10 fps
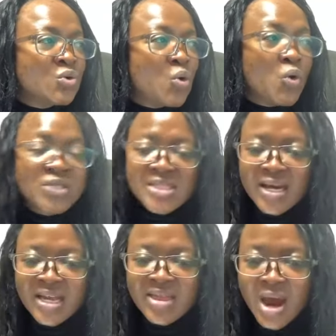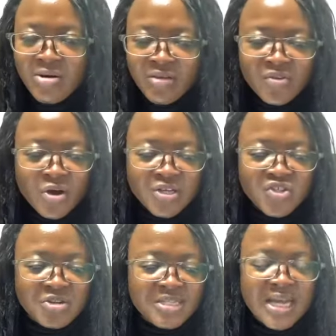go study there, if you're
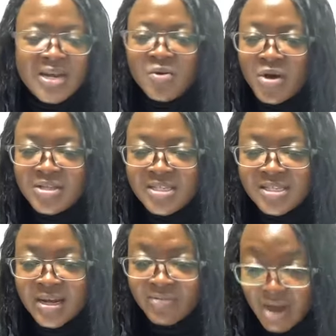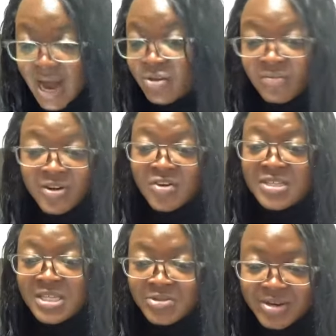interested in going to study. Are you even
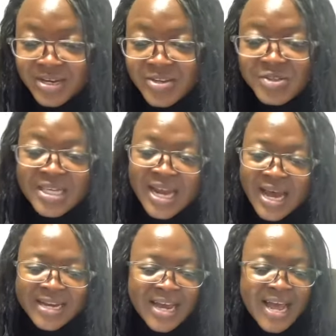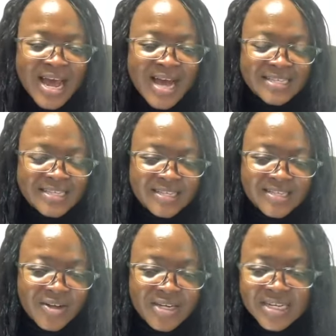considering New Zealand as a
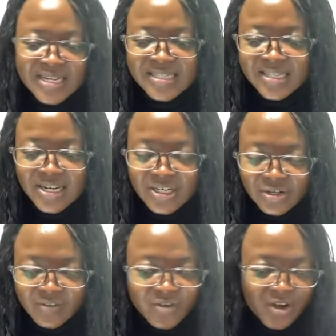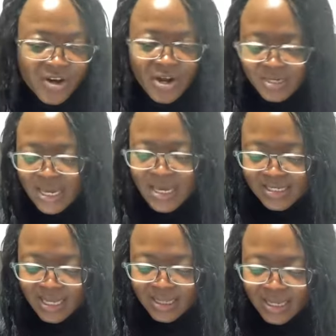study destination? If you're not,
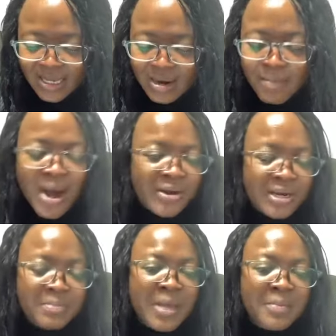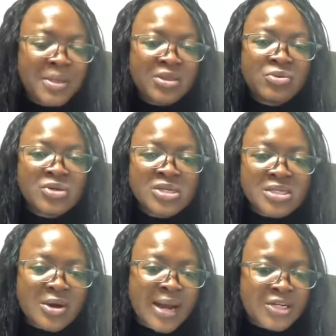start thinking about it. Maybe through the
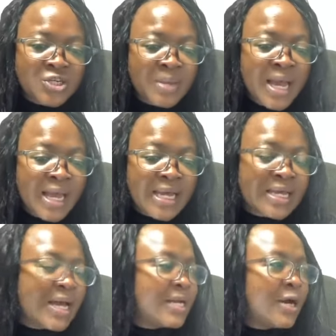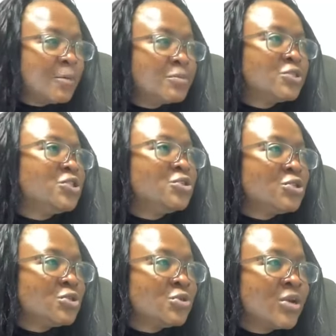scholarship, it can push you
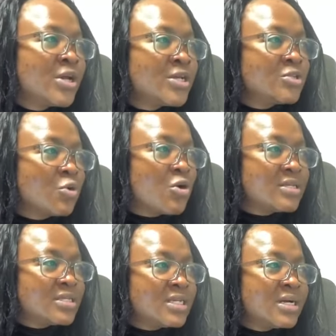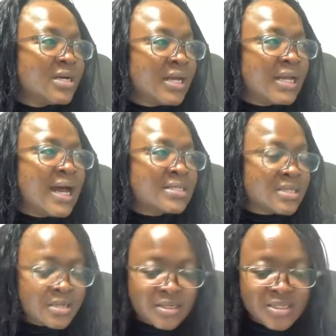to consider it as
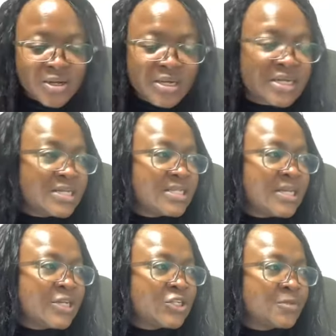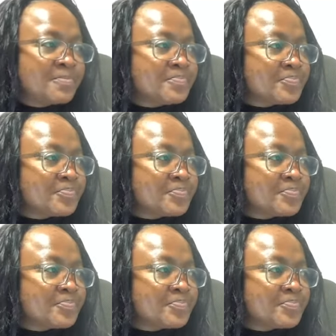a study destination.